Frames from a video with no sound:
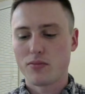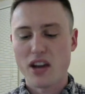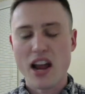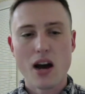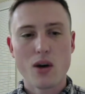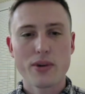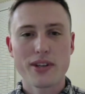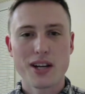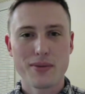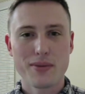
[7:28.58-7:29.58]
now we
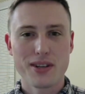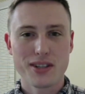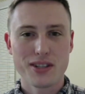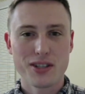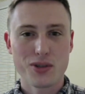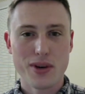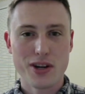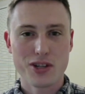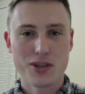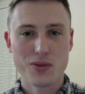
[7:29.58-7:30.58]
come into the
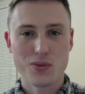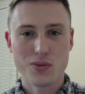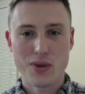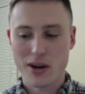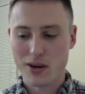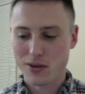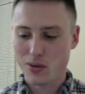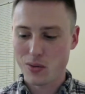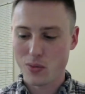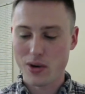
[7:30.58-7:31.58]
situation
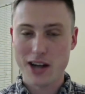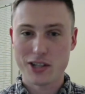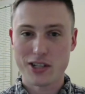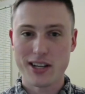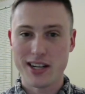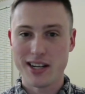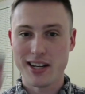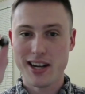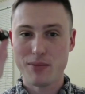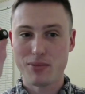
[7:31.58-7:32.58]
where we're actually
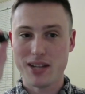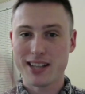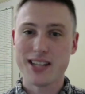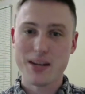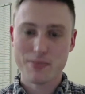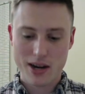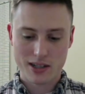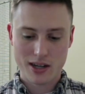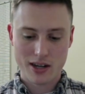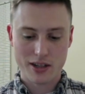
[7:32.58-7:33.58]
getting a black setback
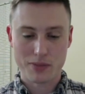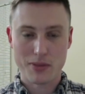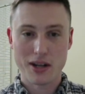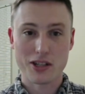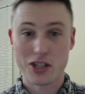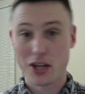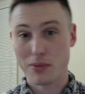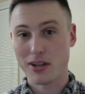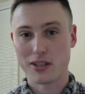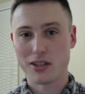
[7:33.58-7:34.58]
die to this medicine check
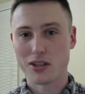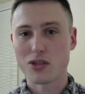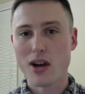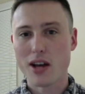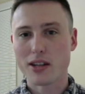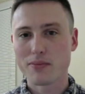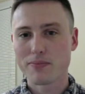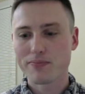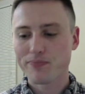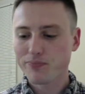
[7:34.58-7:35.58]
because of the stress.
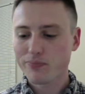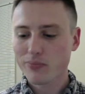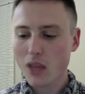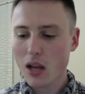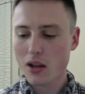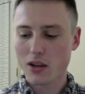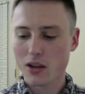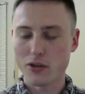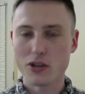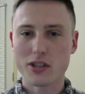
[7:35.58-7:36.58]

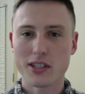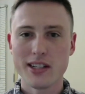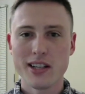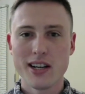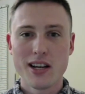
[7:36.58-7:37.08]
Conversely,